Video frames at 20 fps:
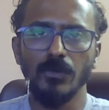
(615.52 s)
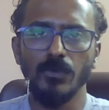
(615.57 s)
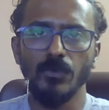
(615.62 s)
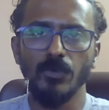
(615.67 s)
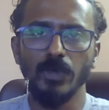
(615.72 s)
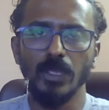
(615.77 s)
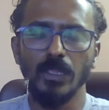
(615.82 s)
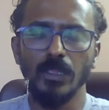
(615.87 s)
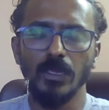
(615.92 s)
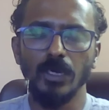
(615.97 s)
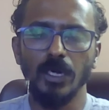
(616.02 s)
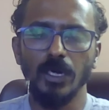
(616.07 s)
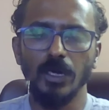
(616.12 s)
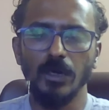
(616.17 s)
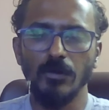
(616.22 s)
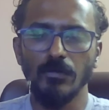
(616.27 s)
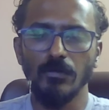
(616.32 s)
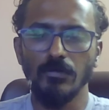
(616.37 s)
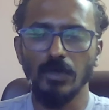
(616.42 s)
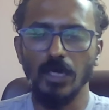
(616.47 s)
well
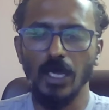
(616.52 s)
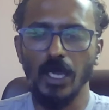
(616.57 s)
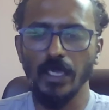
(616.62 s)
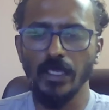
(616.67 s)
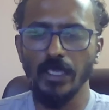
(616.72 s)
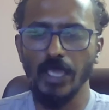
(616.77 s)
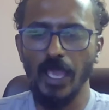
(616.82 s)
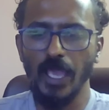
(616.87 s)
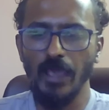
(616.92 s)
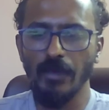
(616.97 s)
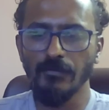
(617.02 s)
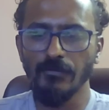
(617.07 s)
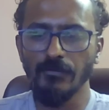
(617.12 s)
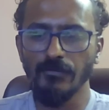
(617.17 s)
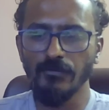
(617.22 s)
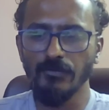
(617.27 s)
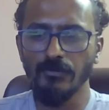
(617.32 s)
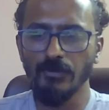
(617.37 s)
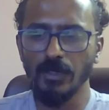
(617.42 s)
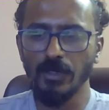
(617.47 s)
uh, i have
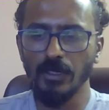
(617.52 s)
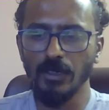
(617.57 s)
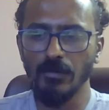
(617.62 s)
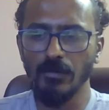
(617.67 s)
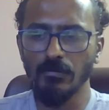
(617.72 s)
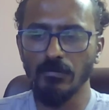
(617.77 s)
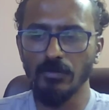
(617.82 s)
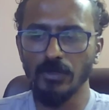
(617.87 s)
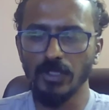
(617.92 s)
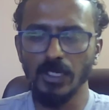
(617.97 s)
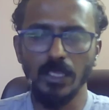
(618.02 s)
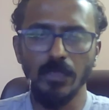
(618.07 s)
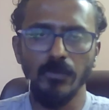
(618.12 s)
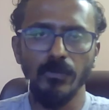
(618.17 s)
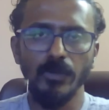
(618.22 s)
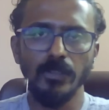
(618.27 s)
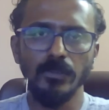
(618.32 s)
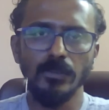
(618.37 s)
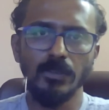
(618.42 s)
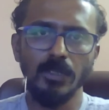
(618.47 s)
uh,
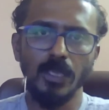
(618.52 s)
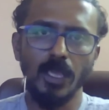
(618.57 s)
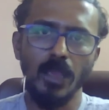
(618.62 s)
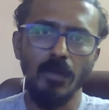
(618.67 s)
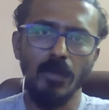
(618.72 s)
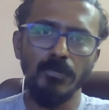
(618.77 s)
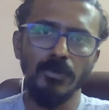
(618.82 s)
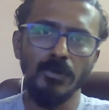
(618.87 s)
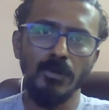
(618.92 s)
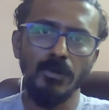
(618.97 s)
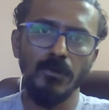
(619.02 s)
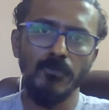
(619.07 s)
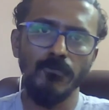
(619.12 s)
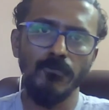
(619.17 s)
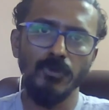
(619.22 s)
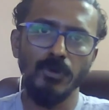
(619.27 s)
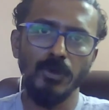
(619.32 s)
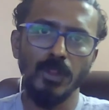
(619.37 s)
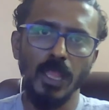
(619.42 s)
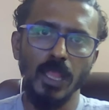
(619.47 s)
requested a couple
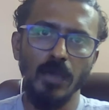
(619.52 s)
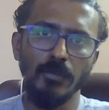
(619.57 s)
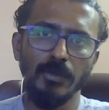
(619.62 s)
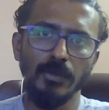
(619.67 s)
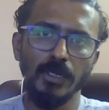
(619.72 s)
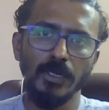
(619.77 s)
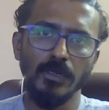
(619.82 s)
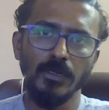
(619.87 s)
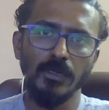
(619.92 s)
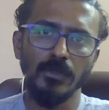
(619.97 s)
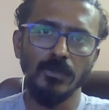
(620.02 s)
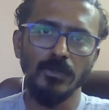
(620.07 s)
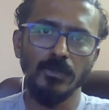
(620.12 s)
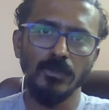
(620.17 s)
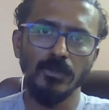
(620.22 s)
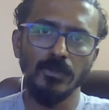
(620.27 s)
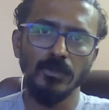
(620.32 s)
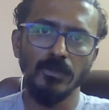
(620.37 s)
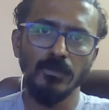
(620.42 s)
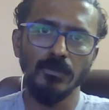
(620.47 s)
of collaborators
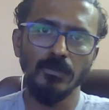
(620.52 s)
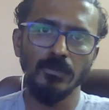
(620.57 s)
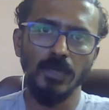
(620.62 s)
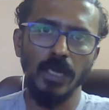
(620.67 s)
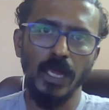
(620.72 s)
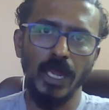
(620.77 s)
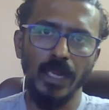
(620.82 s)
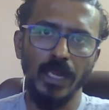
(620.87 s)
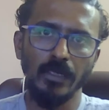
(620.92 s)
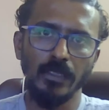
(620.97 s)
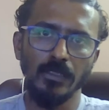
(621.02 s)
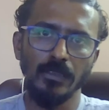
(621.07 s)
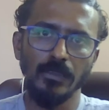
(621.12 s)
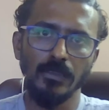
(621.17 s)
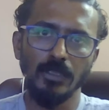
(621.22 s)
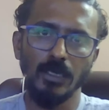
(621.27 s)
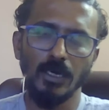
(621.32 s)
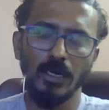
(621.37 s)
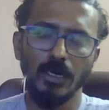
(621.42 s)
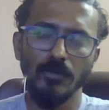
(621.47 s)
to add
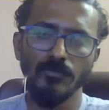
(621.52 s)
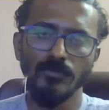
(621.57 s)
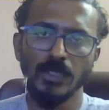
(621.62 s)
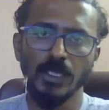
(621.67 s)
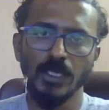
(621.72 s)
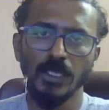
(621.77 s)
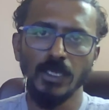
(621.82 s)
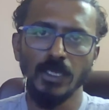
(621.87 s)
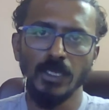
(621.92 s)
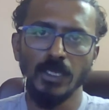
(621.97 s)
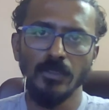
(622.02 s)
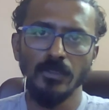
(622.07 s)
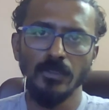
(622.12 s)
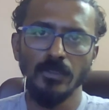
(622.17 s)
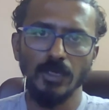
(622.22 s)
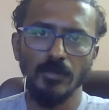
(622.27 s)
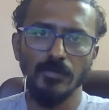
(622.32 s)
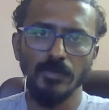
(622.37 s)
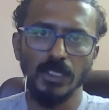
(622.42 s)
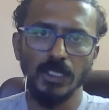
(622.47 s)
in uh,
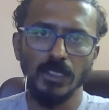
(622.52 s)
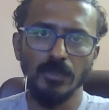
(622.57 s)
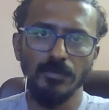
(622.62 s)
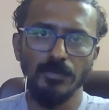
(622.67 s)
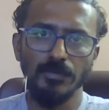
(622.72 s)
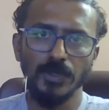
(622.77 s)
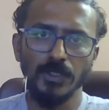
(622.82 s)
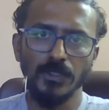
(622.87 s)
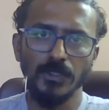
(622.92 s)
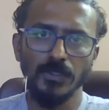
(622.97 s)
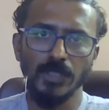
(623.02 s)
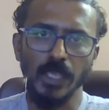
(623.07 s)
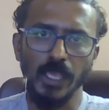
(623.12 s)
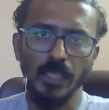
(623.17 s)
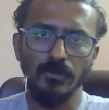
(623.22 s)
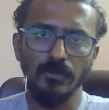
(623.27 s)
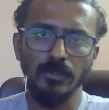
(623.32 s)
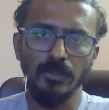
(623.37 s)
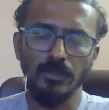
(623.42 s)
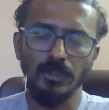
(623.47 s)
some inputs
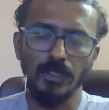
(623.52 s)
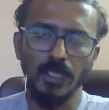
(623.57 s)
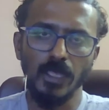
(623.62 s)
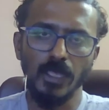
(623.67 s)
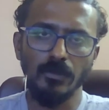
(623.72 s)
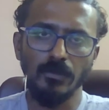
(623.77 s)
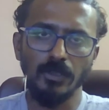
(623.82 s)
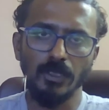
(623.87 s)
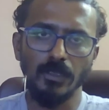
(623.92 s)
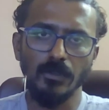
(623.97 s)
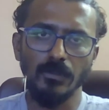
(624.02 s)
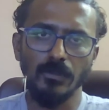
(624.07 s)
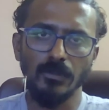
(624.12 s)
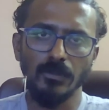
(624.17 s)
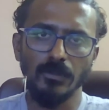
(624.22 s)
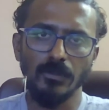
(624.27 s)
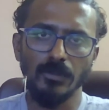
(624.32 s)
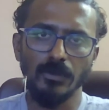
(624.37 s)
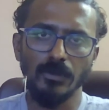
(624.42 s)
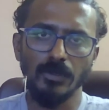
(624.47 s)
as in their success
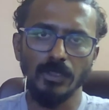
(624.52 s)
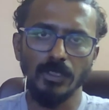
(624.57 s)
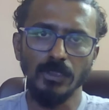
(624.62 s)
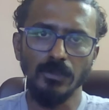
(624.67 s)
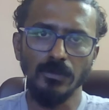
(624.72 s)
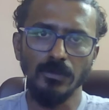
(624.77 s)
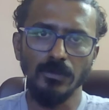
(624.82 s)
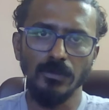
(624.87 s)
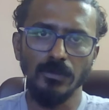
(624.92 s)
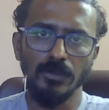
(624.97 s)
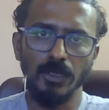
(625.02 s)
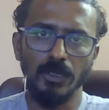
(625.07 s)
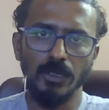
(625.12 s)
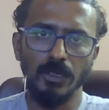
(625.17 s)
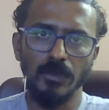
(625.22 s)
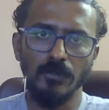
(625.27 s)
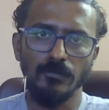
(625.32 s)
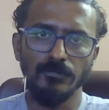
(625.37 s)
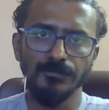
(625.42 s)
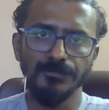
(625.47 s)
stories
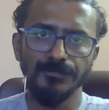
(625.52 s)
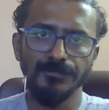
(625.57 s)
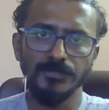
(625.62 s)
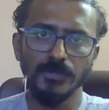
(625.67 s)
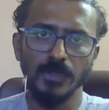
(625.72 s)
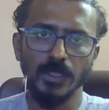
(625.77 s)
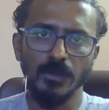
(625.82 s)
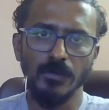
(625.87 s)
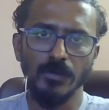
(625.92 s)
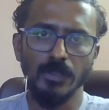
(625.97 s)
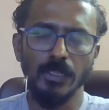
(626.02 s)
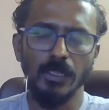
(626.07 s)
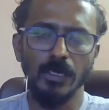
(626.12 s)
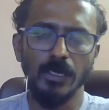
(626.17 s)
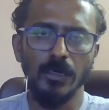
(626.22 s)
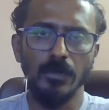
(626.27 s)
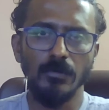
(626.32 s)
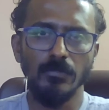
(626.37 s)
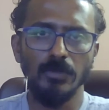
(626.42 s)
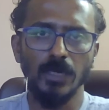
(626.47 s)
well
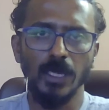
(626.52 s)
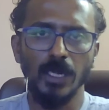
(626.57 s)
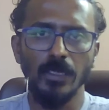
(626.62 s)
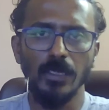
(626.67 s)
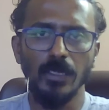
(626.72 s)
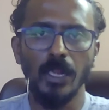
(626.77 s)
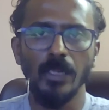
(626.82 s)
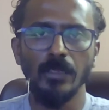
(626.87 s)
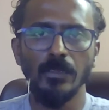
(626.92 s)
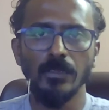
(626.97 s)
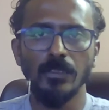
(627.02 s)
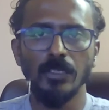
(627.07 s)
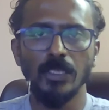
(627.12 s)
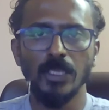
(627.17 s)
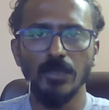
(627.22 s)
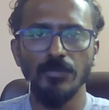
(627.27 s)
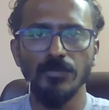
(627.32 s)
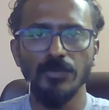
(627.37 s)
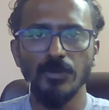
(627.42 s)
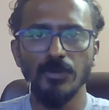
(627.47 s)
I'll, I'll,
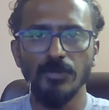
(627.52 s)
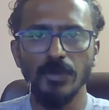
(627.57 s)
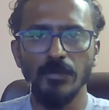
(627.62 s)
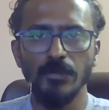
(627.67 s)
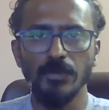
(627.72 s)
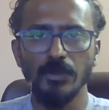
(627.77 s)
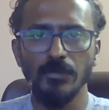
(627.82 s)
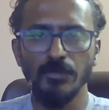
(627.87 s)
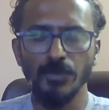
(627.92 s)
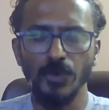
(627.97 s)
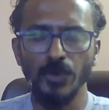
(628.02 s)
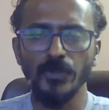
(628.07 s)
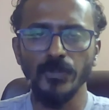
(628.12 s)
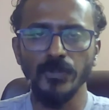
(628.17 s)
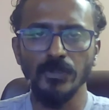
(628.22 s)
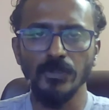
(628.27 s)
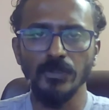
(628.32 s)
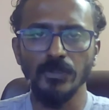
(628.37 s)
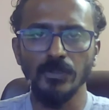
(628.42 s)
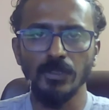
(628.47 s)
keep you people
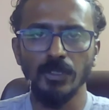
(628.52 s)
posted